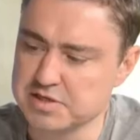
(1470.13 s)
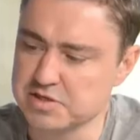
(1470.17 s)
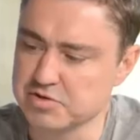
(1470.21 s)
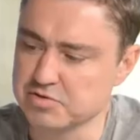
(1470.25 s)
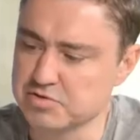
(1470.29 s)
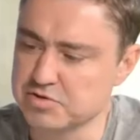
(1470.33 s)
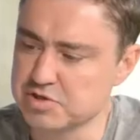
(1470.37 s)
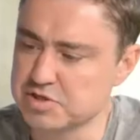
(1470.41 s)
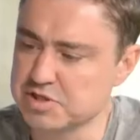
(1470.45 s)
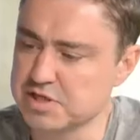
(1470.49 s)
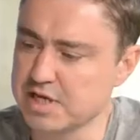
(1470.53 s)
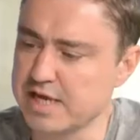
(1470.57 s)
so
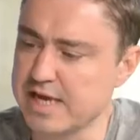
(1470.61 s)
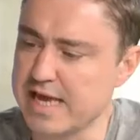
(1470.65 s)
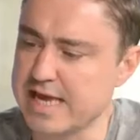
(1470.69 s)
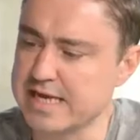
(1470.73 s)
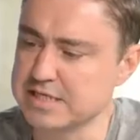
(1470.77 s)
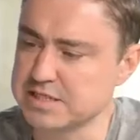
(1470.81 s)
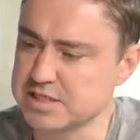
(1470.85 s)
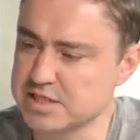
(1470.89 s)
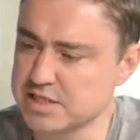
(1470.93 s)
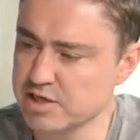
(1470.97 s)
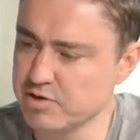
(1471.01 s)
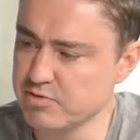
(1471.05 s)
to say
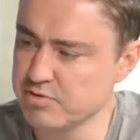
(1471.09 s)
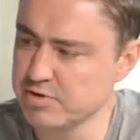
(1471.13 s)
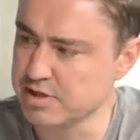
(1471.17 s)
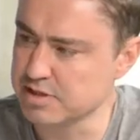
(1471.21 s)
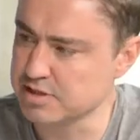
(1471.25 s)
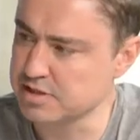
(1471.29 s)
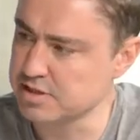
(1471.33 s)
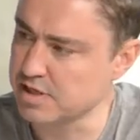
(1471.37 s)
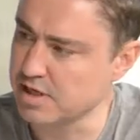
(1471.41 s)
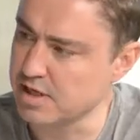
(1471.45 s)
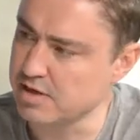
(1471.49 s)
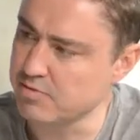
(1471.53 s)

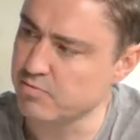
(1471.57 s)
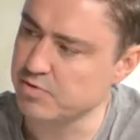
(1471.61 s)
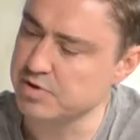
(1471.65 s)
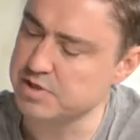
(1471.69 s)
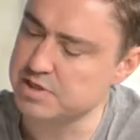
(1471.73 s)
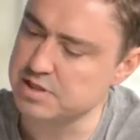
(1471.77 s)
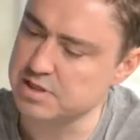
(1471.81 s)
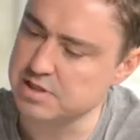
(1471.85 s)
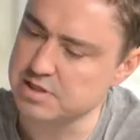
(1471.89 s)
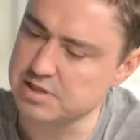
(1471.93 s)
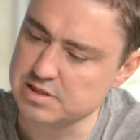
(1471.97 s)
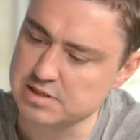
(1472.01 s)
estonian time
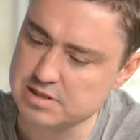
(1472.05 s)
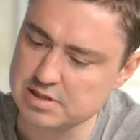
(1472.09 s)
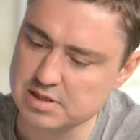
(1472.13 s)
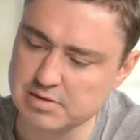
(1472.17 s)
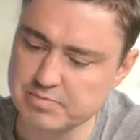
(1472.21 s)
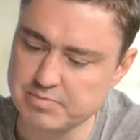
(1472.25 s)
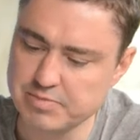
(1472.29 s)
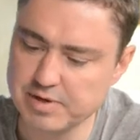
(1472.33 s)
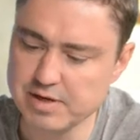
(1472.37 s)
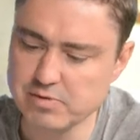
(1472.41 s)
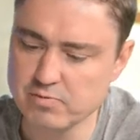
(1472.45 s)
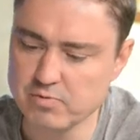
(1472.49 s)
which is
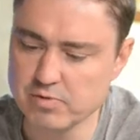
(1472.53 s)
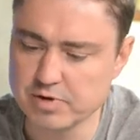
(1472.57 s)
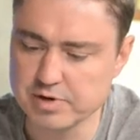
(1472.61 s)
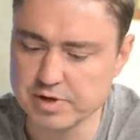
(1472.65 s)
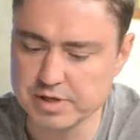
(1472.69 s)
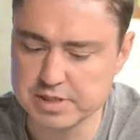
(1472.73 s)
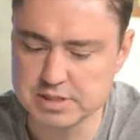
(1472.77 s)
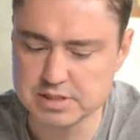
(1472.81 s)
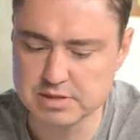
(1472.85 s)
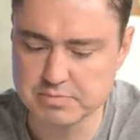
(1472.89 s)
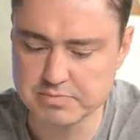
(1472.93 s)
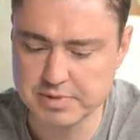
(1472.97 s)
uh, pre-war
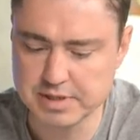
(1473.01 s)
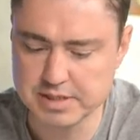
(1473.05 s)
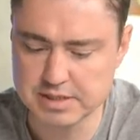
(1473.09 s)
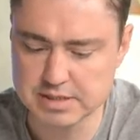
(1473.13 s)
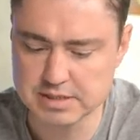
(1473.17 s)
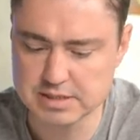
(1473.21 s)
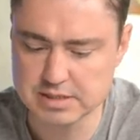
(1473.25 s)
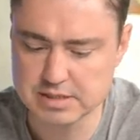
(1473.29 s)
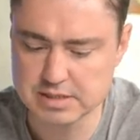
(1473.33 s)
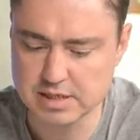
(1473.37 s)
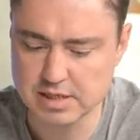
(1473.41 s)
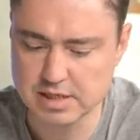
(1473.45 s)

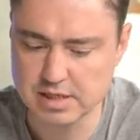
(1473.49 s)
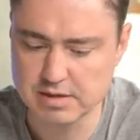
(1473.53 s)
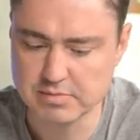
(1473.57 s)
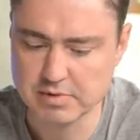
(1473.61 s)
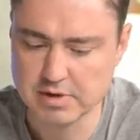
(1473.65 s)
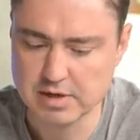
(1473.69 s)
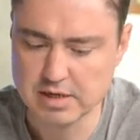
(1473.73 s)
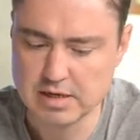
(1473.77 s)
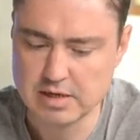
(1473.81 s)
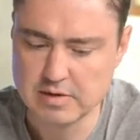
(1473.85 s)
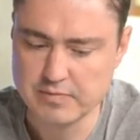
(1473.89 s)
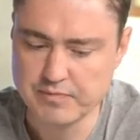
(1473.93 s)
independence
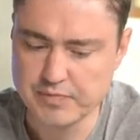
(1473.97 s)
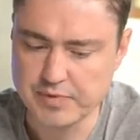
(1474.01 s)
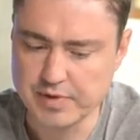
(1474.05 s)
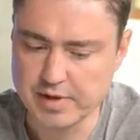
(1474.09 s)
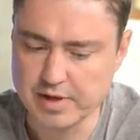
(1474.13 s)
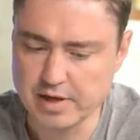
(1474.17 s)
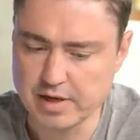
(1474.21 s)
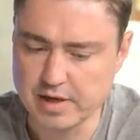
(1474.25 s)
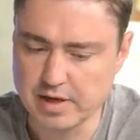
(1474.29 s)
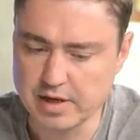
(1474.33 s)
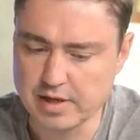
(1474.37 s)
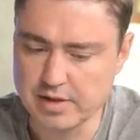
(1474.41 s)
time
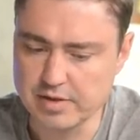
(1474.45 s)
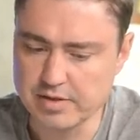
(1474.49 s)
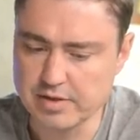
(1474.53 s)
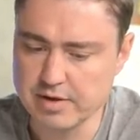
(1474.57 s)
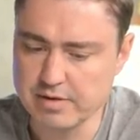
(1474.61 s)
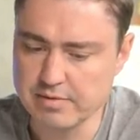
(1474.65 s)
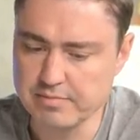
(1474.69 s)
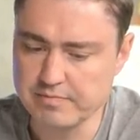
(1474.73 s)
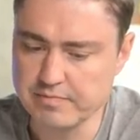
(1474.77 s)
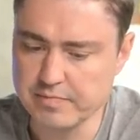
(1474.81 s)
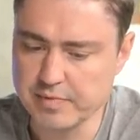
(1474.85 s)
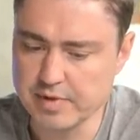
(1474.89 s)
uh,
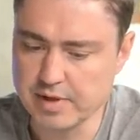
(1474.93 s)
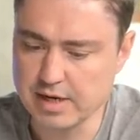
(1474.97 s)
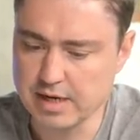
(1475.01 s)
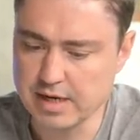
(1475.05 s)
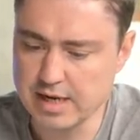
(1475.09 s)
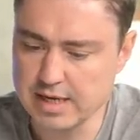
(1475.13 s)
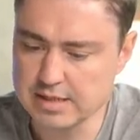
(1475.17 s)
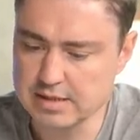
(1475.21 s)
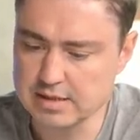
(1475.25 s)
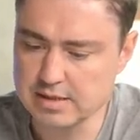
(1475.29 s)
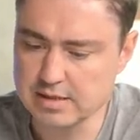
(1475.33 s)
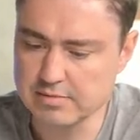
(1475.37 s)
the, the
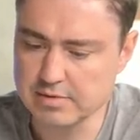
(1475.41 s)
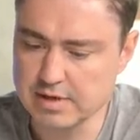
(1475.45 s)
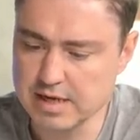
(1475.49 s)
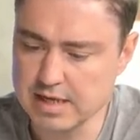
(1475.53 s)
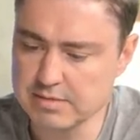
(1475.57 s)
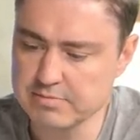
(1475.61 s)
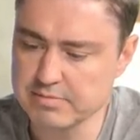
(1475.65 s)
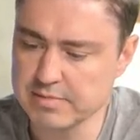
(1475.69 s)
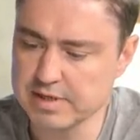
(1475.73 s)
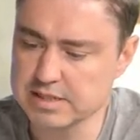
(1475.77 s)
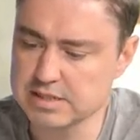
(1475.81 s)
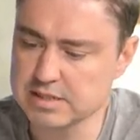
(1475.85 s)
land,
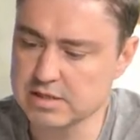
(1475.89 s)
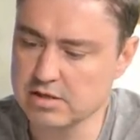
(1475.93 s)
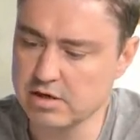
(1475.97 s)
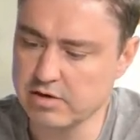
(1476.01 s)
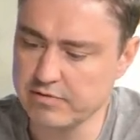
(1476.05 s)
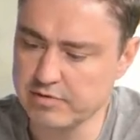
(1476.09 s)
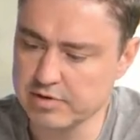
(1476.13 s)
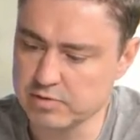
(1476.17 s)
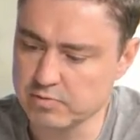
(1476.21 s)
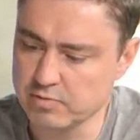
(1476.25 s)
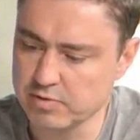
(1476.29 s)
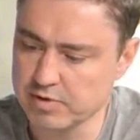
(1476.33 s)
landmass
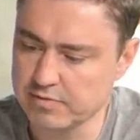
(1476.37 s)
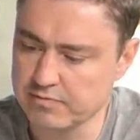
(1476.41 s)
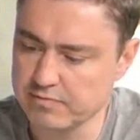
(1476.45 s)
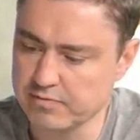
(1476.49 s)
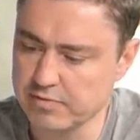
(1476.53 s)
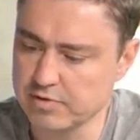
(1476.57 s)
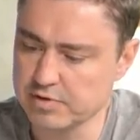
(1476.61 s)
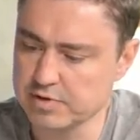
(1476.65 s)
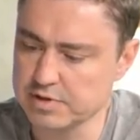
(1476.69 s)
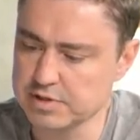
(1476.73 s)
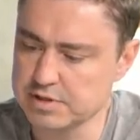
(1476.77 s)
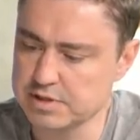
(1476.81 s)
covered with
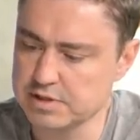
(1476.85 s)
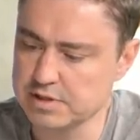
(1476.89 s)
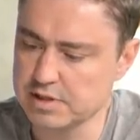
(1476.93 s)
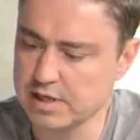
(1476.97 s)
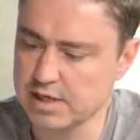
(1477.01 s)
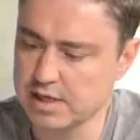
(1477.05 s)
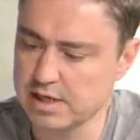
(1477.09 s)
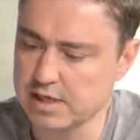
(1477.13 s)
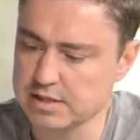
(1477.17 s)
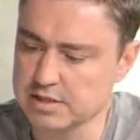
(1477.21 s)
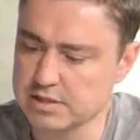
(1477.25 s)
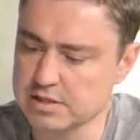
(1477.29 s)
forest
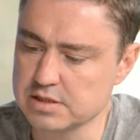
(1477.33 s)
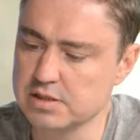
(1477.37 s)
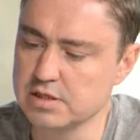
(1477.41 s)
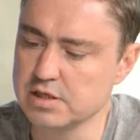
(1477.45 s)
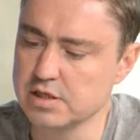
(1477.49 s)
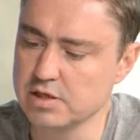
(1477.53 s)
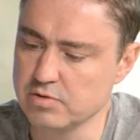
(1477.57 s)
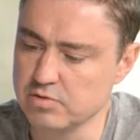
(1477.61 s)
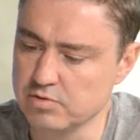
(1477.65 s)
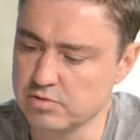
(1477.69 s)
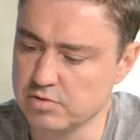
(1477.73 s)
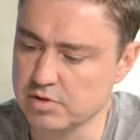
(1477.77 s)
has
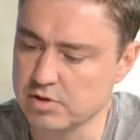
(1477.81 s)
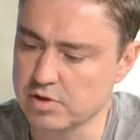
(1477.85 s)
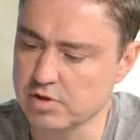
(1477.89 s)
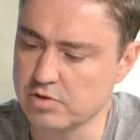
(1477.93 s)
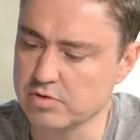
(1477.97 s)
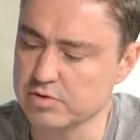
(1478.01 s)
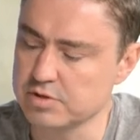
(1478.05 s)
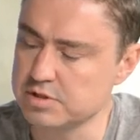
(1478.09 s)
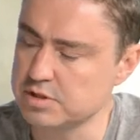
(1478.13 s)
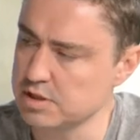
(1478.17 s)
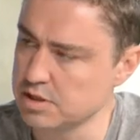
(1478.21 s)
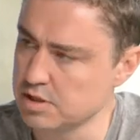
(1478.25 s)
grown
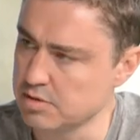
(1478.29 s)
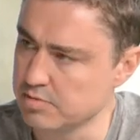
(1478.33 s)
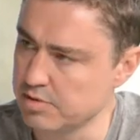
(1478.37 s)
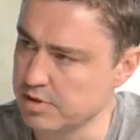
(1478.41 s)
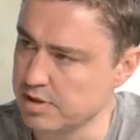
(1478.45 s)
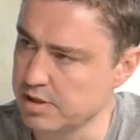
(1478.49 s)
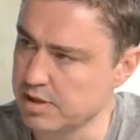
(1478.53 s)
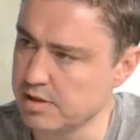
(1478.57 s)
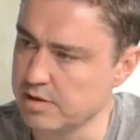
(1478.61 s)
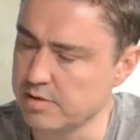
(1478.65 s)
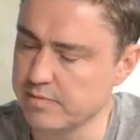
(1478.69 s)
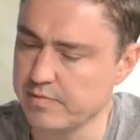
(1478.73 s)

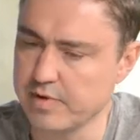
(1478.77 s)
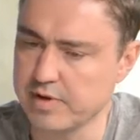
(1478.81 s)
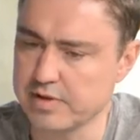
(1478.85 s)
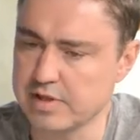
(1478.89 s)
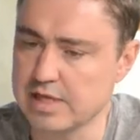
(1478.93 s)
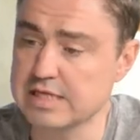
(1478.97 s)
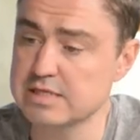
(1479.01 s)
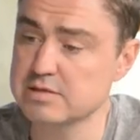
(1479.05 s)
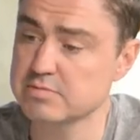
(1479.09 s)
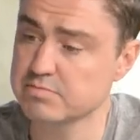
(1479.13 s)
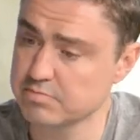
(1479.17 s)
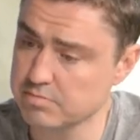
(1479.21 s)
considerably.
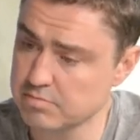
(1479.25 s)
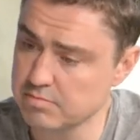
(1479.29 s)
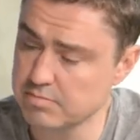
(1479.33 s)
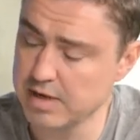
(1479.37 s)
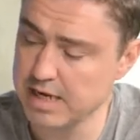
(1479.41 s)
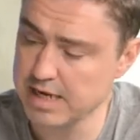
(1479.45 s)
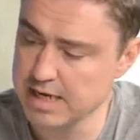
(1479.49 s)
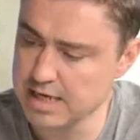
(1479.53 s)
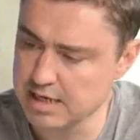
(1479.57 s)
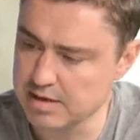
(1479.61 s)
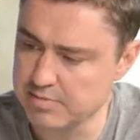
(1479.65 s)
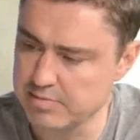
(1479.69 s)
That's
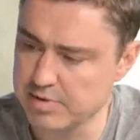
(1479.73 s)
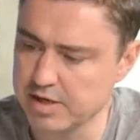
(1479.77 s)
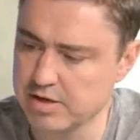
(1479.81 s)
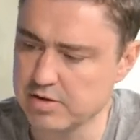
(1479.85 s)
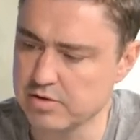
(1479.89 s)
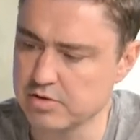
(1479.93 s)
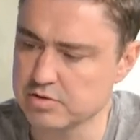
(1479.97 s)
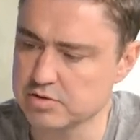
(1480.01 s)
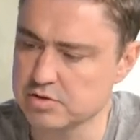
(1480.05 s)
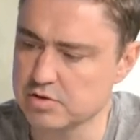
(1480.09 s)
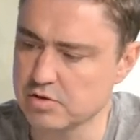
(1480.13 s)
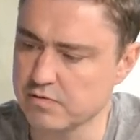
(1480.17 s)
mainly
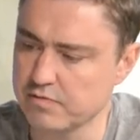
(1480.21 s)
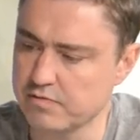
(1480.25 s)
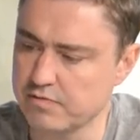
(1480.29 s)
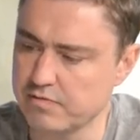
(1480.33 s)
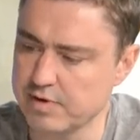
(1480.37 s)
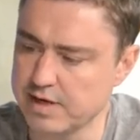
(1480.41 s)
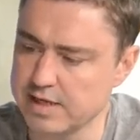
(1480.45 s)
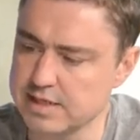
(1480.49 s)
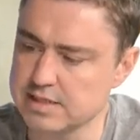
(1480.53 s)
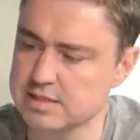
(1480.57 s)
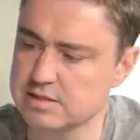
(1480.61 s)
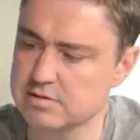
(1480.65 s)
because
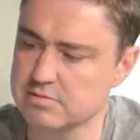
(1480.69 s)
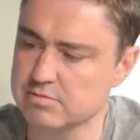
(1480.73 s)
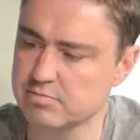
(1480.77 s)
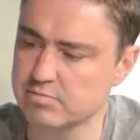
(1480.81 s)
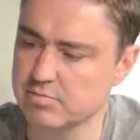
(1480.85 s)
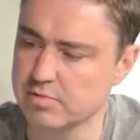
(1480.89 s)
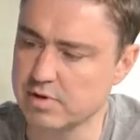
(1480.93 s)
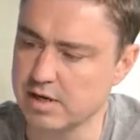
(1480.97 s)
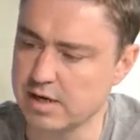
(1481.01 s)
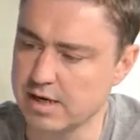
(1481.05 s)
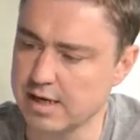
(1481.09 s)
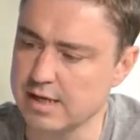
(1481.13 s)
of less
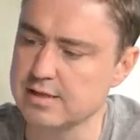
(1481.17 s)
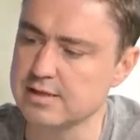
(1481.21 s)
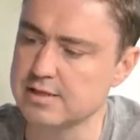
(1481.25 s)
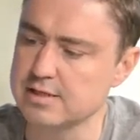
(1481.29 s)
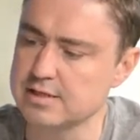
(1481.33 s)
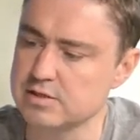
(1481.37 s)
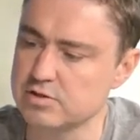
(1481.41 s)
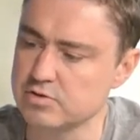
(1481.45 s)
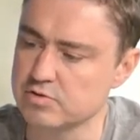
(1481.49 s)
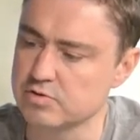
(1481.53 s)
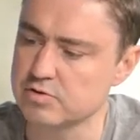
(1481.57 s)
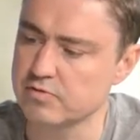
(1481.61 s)
uh, land
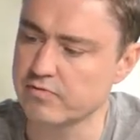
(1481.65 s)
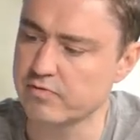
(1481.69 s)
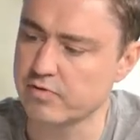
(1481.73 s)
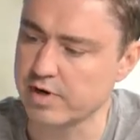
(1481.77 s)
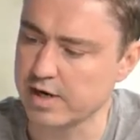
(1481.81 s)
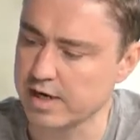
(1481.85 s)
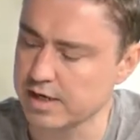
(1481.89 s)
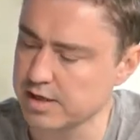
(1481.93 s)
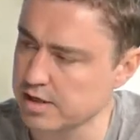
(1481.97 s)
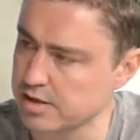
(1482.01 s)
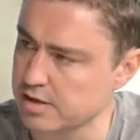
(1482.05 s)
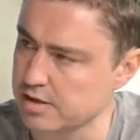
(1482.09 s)
is used
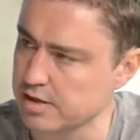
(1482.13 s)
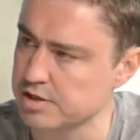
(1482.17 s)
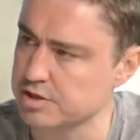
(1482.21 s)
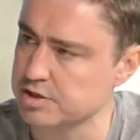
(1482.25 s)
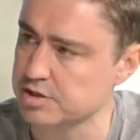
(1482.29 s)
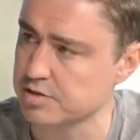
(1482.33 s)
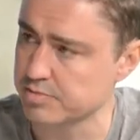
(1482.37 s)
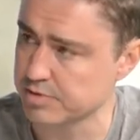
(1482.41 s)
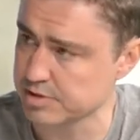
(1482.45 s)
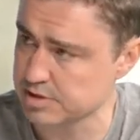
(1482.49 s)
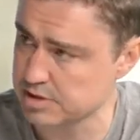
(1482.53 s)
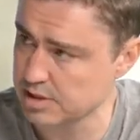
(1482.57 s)
for
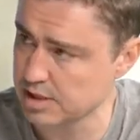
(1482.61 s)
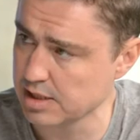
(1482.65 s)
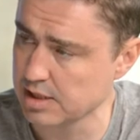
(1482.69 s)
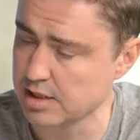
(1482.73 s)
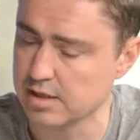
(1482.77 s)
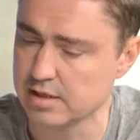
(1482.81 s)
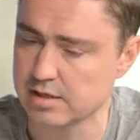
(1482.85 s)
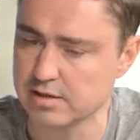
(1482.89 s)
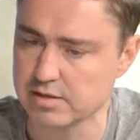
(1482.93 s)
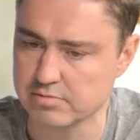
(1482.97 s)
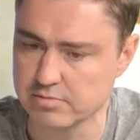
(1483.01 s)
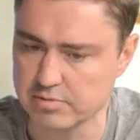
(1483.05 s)
agriculture, but
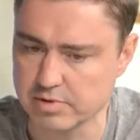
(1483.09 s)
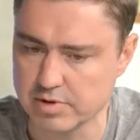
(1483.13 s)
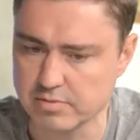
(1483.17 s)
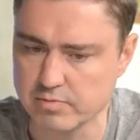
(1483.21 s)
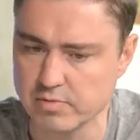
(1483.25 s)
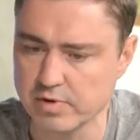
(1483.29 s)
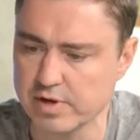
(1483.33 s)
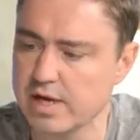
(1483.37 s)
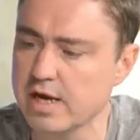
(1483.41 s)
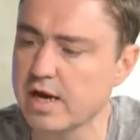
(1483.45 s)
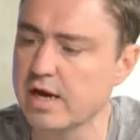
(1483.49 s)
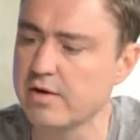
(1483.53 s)
still uh, we,
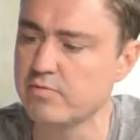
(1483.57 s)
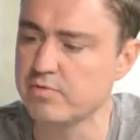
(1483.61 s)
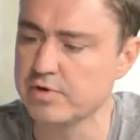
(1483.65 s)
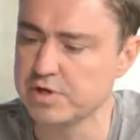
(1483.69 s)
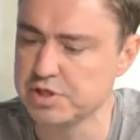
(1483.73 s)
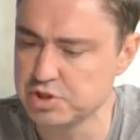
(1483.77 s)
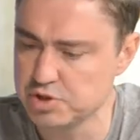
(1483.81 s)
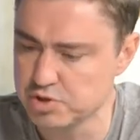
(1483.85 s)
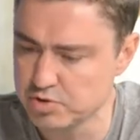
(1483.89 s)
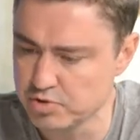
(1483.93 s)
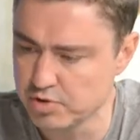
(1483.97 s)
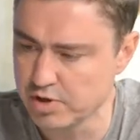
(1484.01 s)
we,
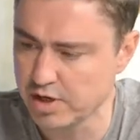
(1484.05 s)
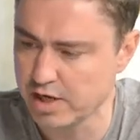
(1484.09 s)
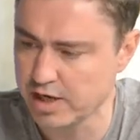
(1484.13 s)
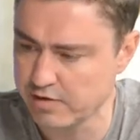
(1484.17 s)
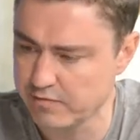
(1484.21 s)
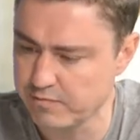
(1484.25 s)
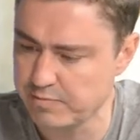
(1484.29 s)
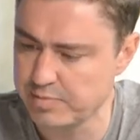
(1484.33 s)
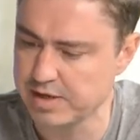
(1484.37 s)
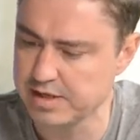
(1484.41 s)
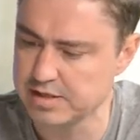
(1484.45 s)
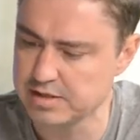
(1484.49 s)
we do
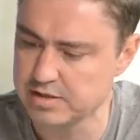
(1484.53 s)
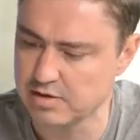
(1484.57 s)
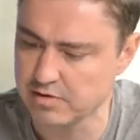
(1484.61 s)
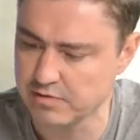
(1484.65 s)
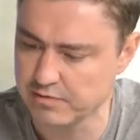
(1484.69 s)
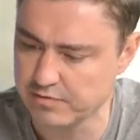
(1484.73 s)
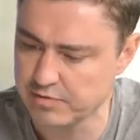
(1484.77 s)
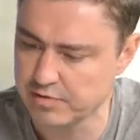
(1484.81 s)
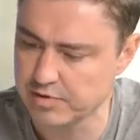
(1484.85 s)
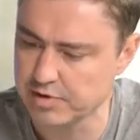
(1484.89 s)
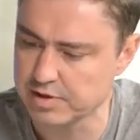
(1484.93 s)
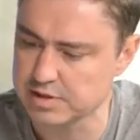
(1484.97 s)
have plenty
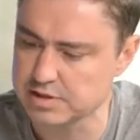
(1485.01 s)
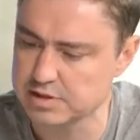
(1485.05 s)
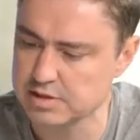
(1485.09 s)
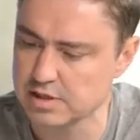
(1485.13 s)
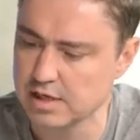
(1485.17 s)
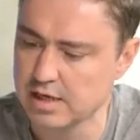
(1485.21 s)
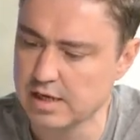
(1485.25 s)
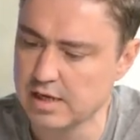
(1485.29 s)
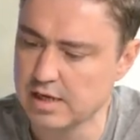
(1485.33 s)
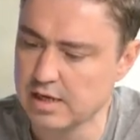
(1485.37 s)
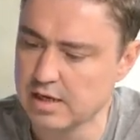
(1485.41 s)
of forest.